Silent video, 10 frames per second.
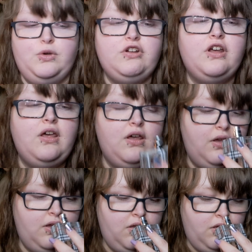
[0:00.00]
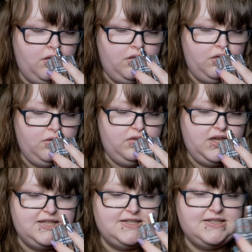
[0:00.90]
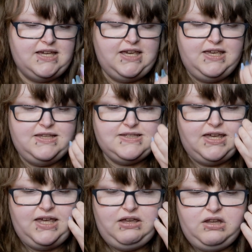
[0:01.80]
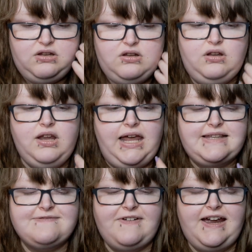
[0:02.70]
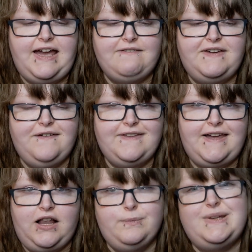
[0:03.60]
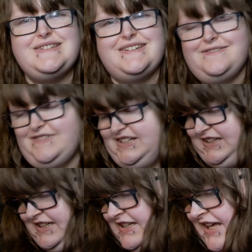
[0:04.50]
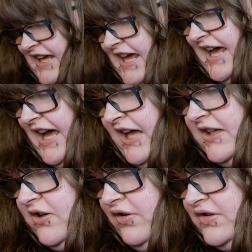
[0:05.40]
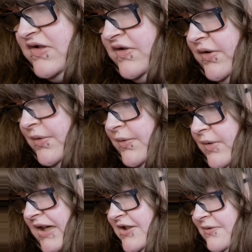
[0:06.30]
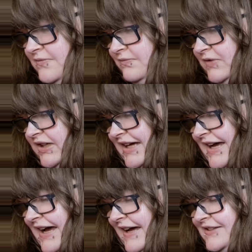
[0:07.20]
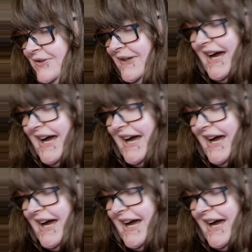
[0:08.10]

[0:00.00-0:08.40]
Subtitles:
wood. This is, again, it's very heavy on the almond and the vanilla. And it also, I do